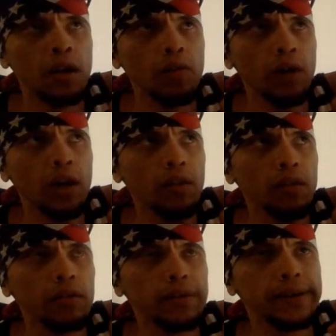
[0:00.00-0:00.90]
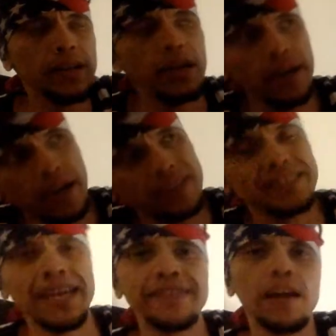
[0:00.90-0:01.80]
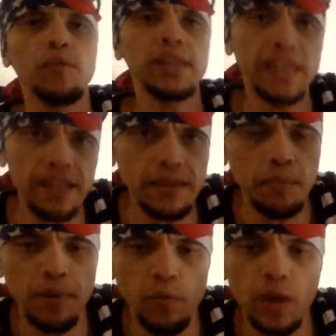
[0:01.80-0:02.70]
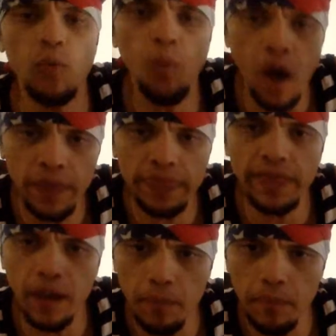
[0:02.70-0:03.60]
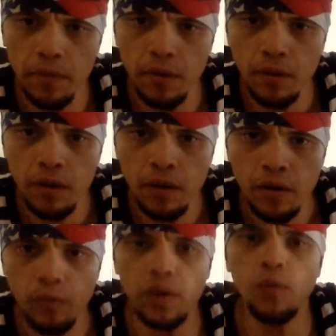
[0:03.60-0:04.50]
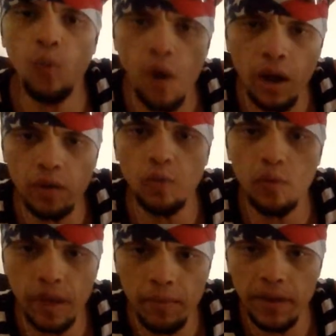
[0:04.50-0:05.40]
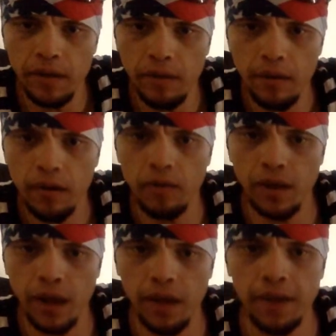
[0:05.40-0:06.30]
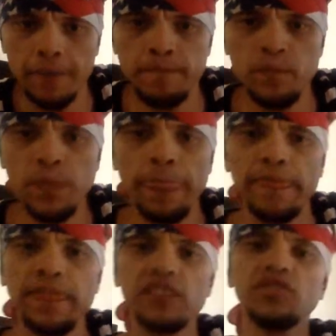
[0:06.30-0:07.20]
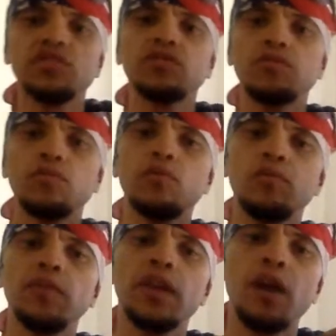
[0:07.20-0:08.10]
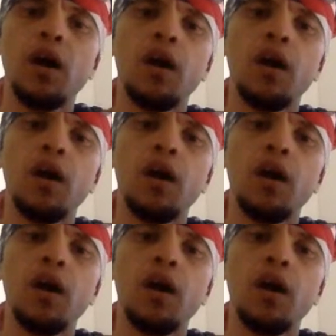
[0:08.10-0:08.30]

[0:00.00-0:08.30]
Well, it's not that we need them, but we want them. We want women, okay? That's just who we are.